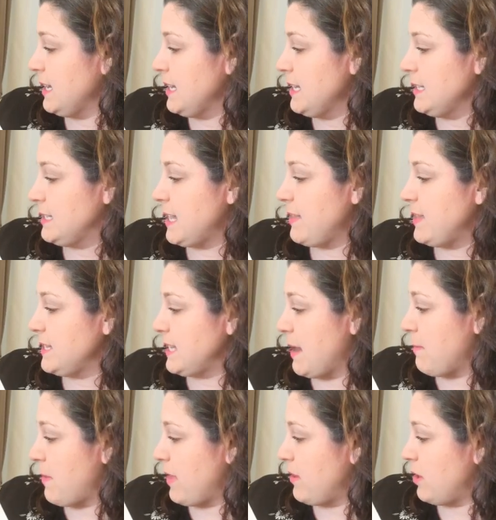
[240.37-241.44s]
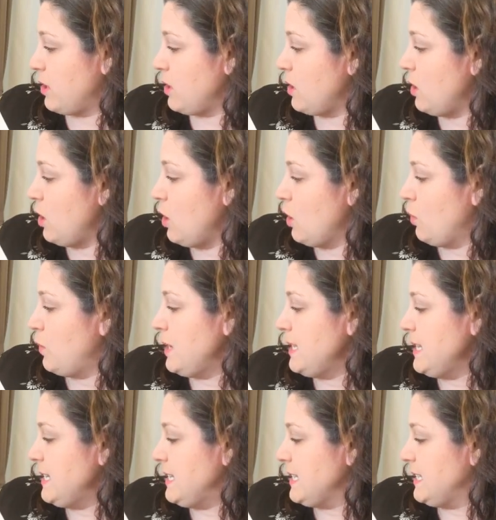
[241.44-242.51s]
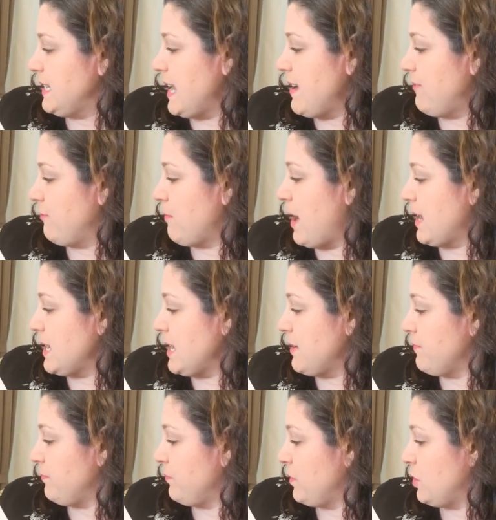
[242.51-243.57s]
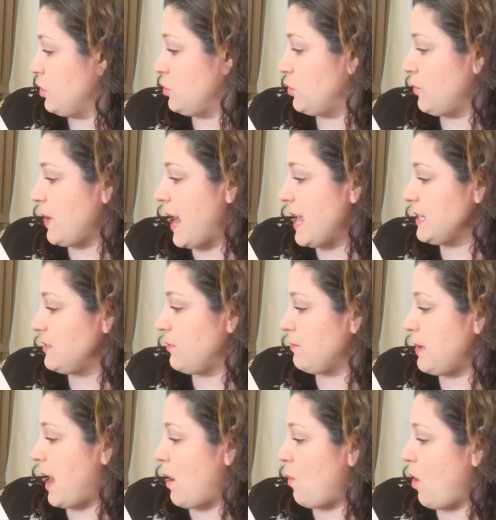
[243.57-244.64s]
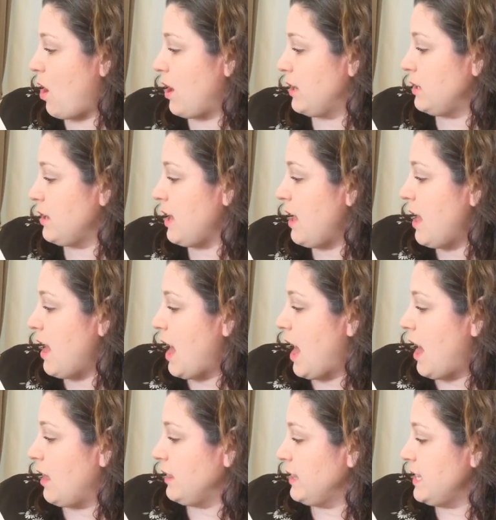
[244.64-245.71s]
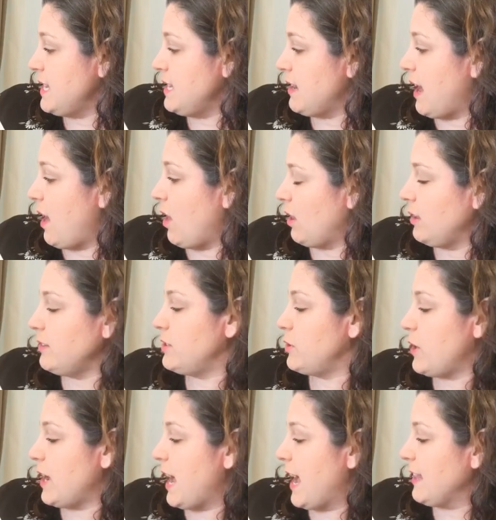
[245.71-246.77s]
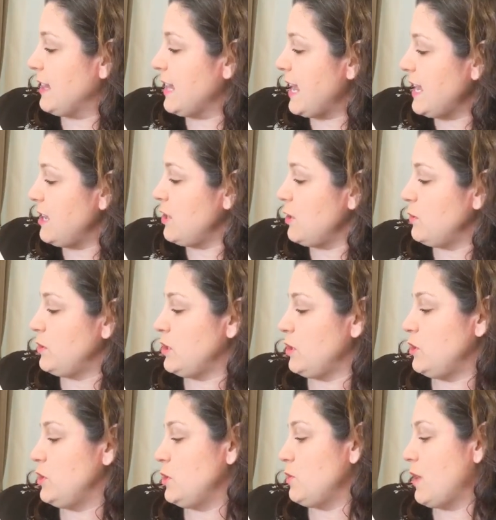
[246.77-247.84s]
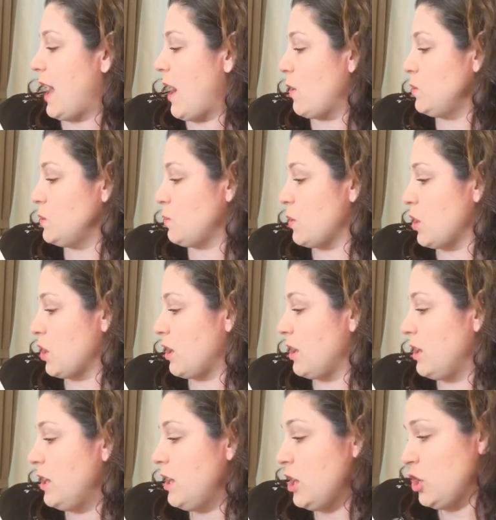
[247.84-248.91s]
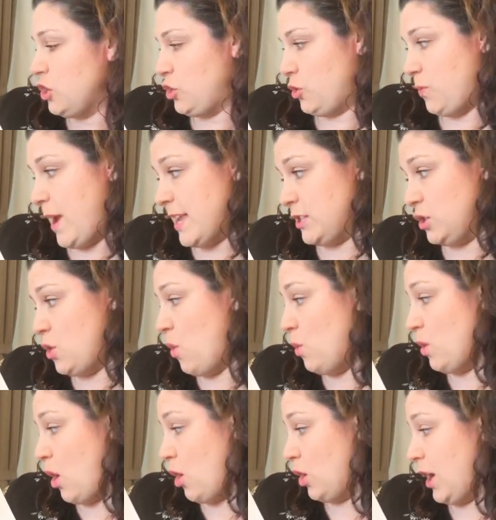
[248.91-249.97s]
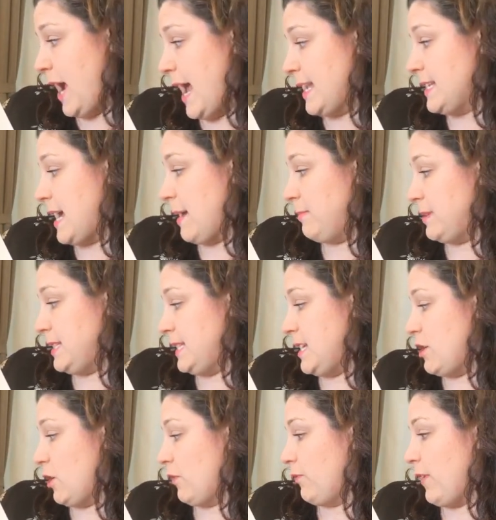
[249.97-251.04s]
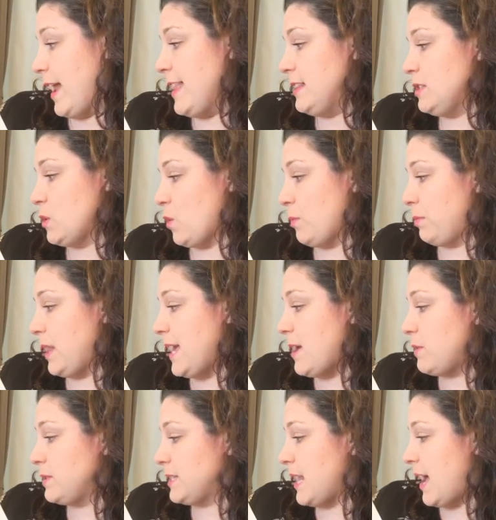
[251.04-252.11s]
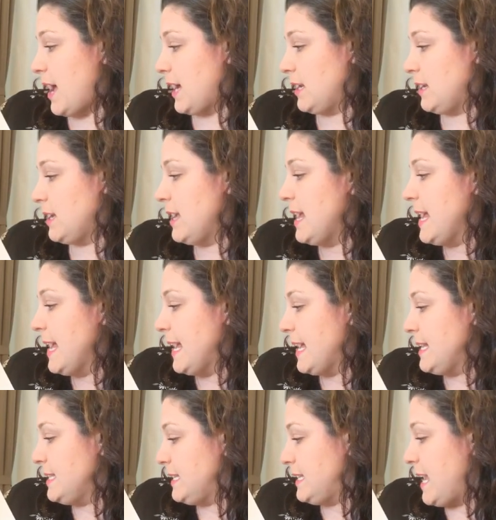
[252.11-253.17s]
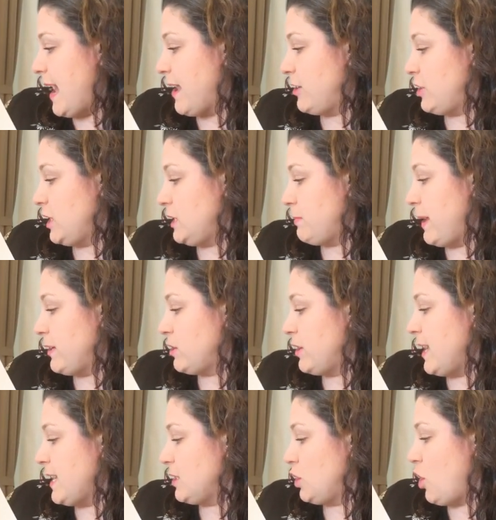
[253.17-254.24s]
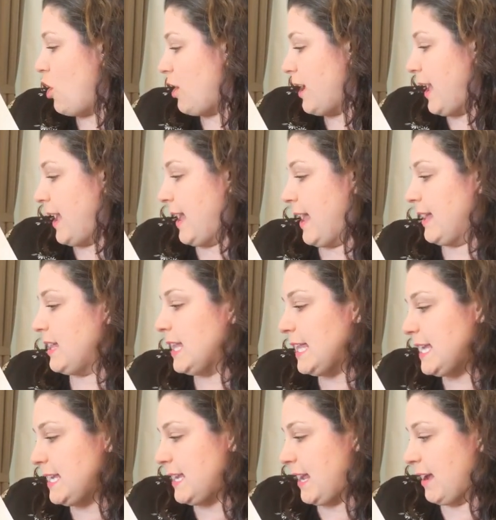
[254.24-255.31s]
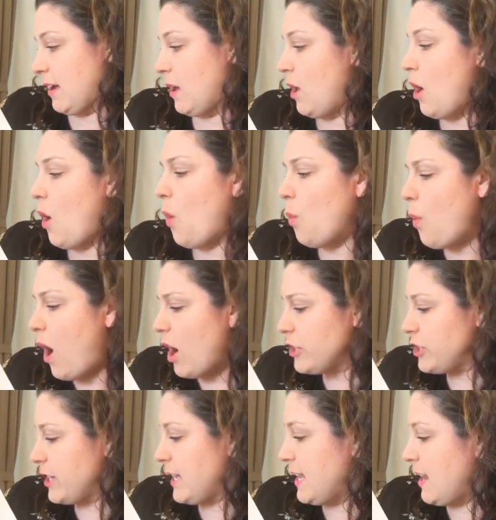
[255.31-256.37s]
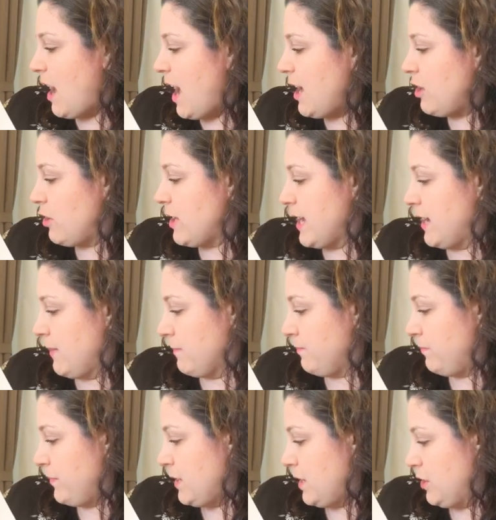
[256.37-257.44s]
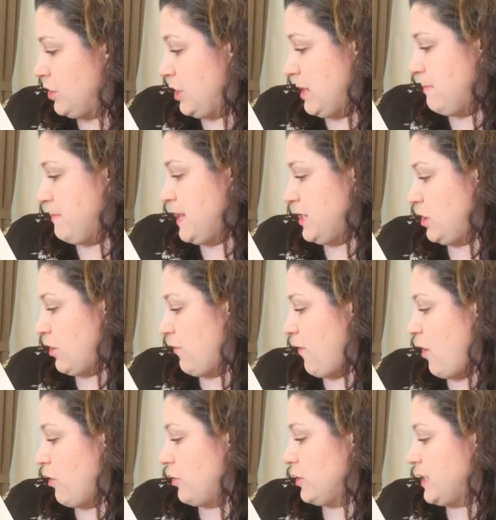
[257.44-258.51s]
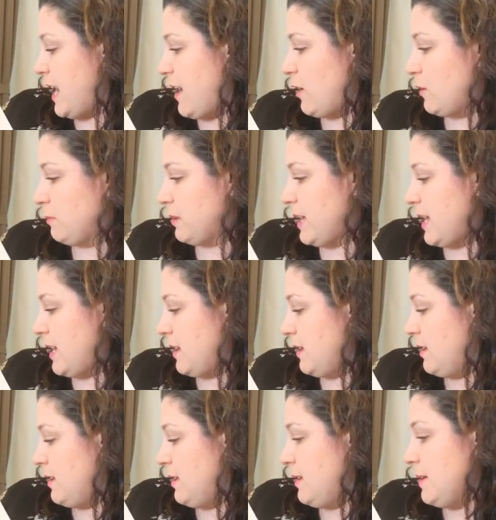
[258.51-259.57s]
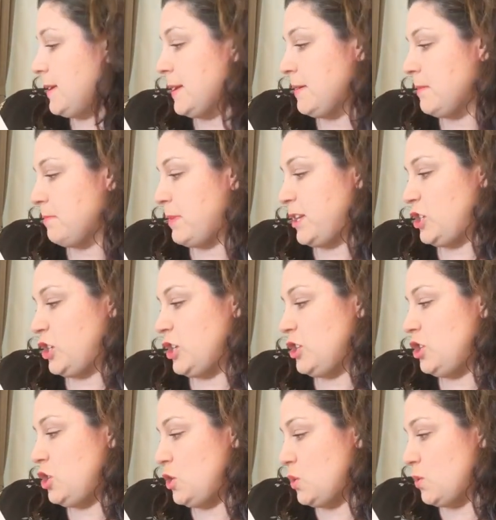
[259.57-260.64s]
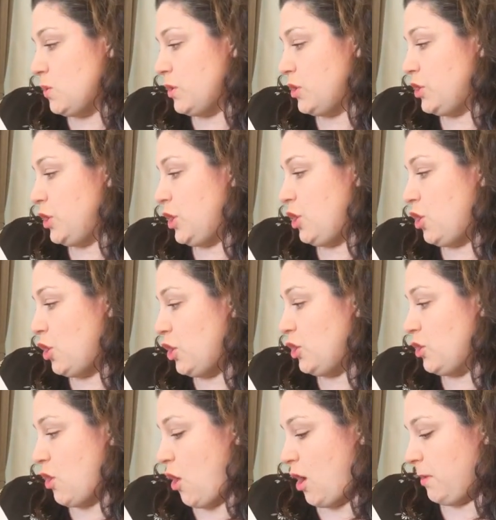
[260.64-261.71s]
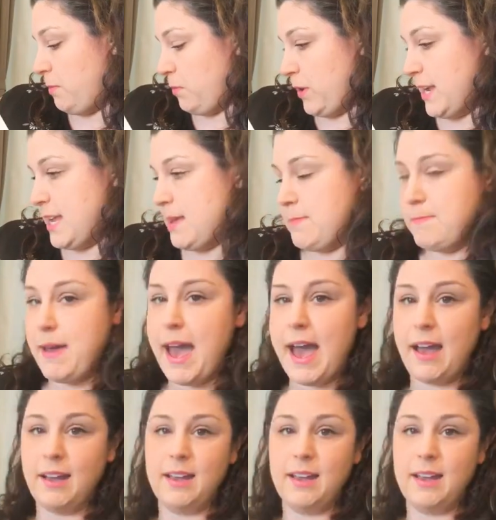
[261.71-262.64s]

said the stepmother. We need to save money. Shiraz, from now on, I'd like you to do the housework. Shiraz no longer had time to see her friends or play outside. Instead, she spent her days cooking and cleaning, washing and ironing. She missed her father terribly, but she knew she could not bring him back.